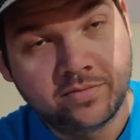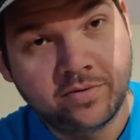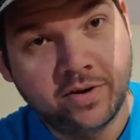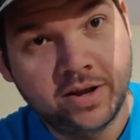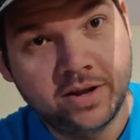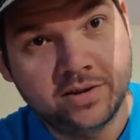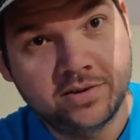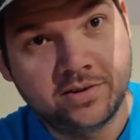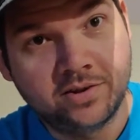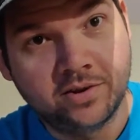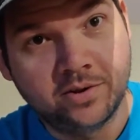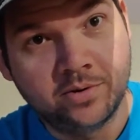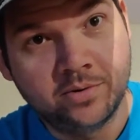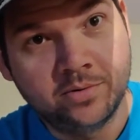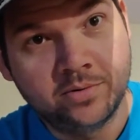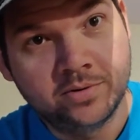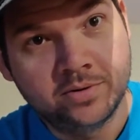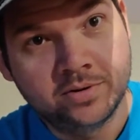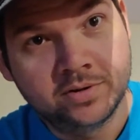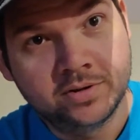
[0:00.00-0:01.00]
fret
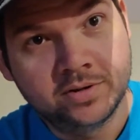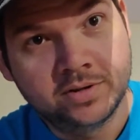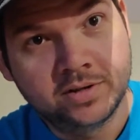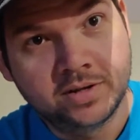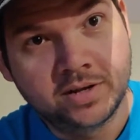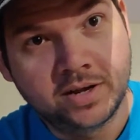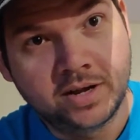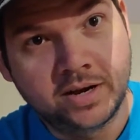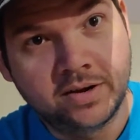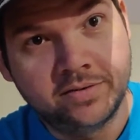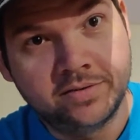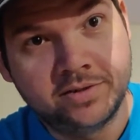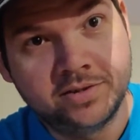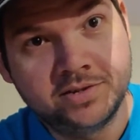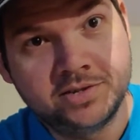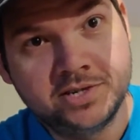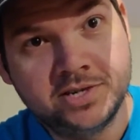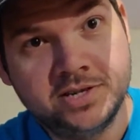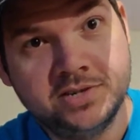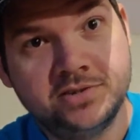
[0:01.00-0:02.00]
2 of
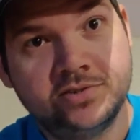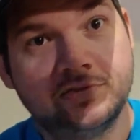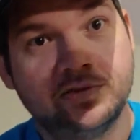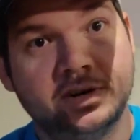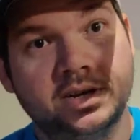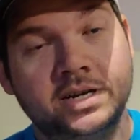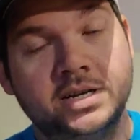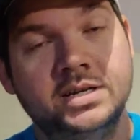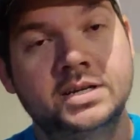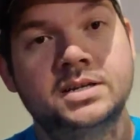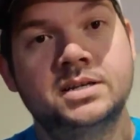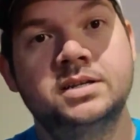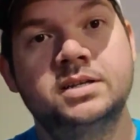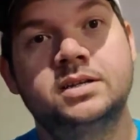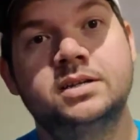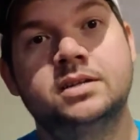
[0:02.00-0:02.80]
the G string